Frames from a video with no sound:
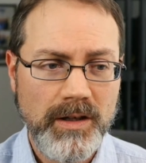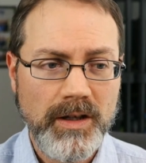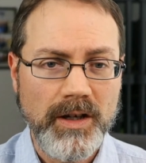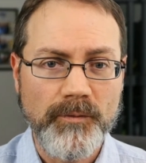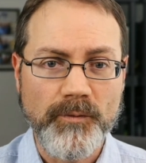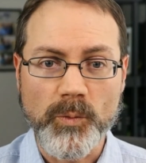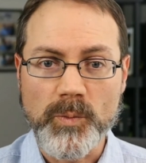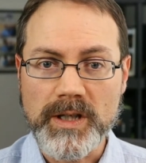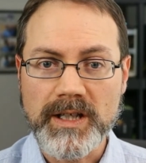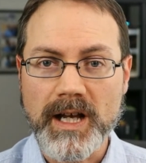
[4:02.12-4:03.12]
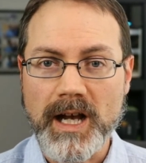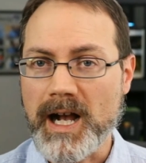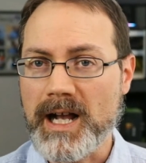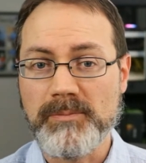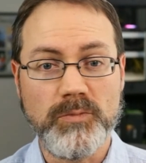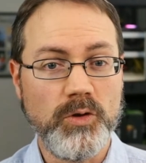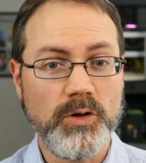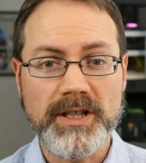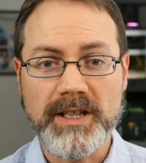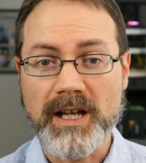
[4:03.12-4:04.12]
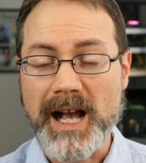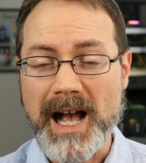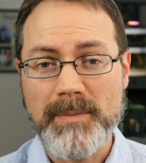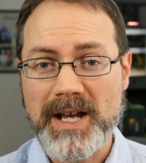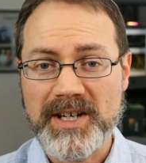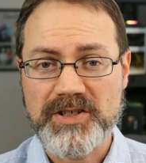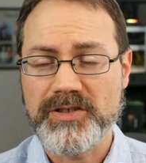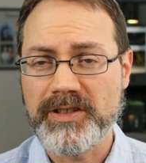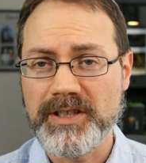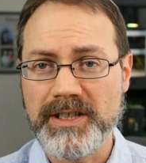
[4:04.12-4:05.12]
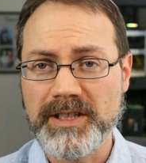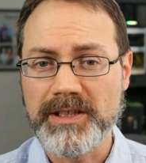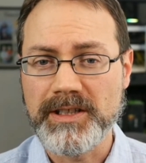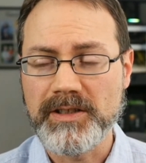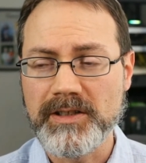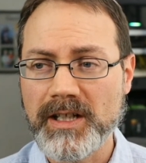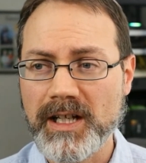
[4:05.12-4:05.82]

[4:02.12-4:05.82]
For me, I'm actually